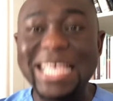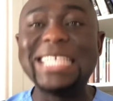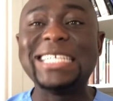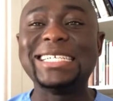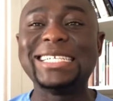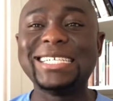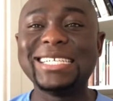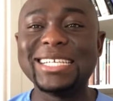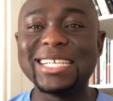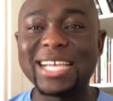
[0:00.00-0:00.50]

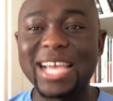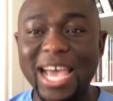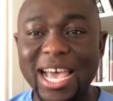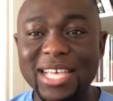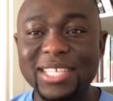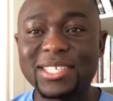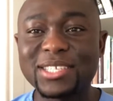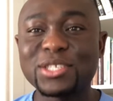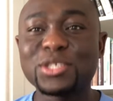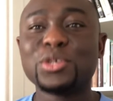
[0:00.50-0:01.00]

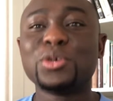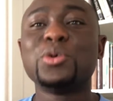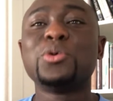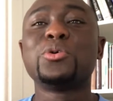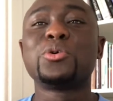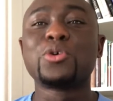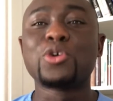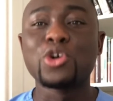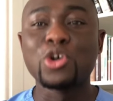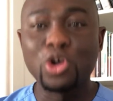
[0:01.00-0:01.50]
Yes,
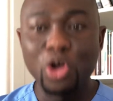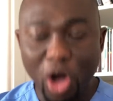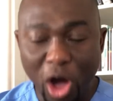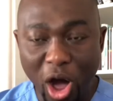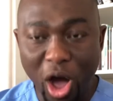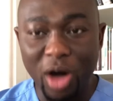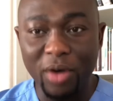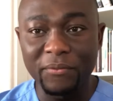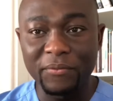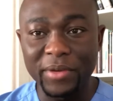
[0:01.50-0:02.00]

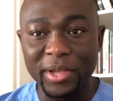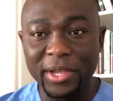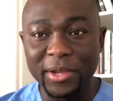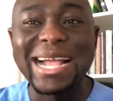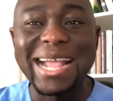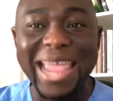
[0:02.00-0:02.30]
coffee.